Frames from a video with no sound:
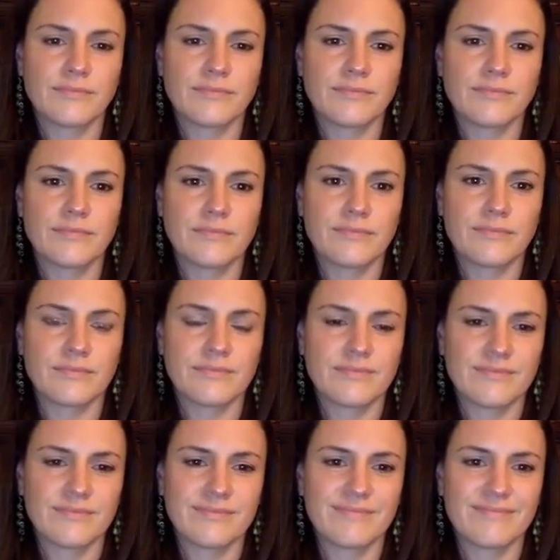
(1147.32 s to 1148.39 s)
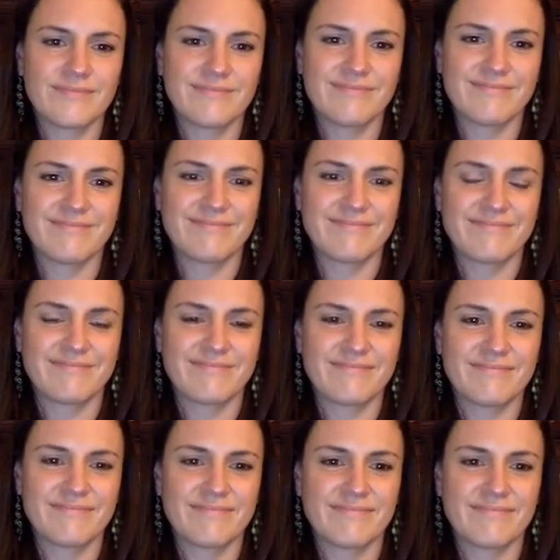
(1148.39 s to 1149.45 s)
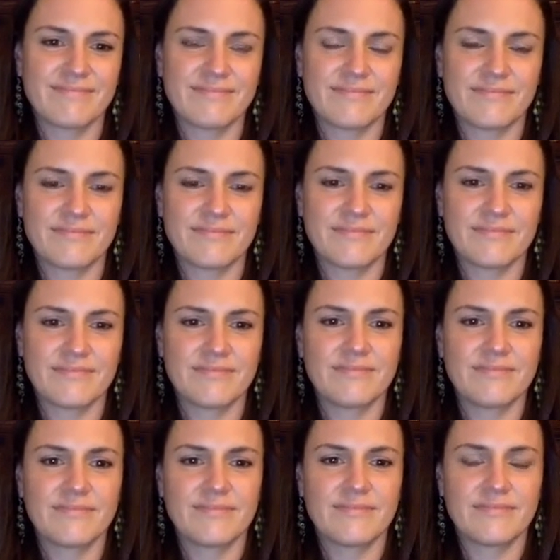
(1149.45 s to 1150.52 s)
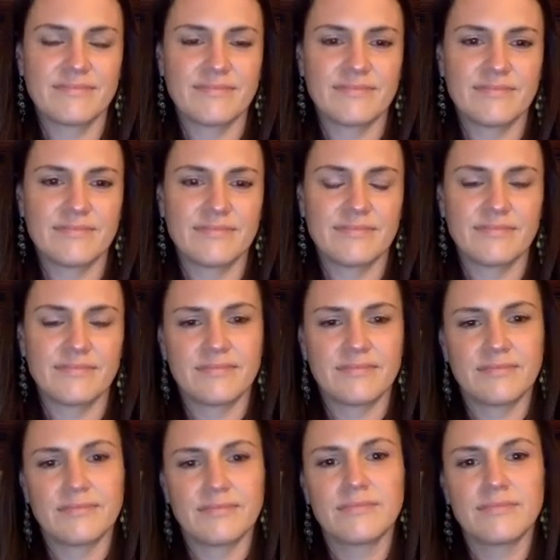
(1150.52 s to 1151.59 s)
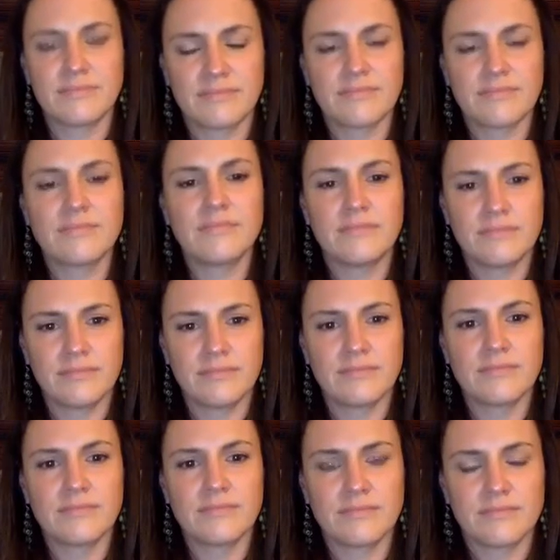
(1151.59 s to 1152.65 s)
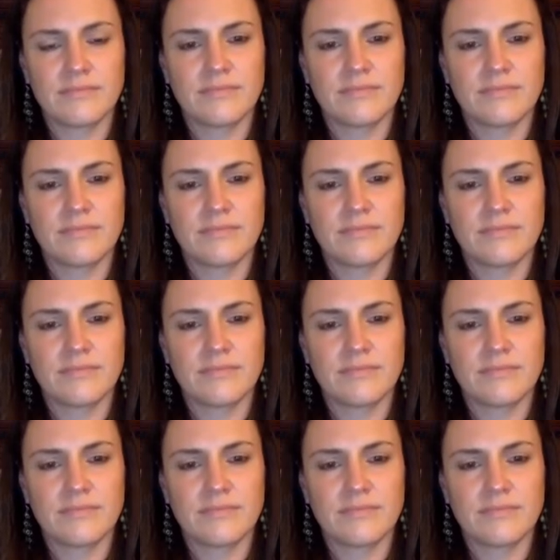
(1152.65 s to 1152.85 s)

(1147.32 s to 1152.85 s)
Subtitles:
The person shown says nothing.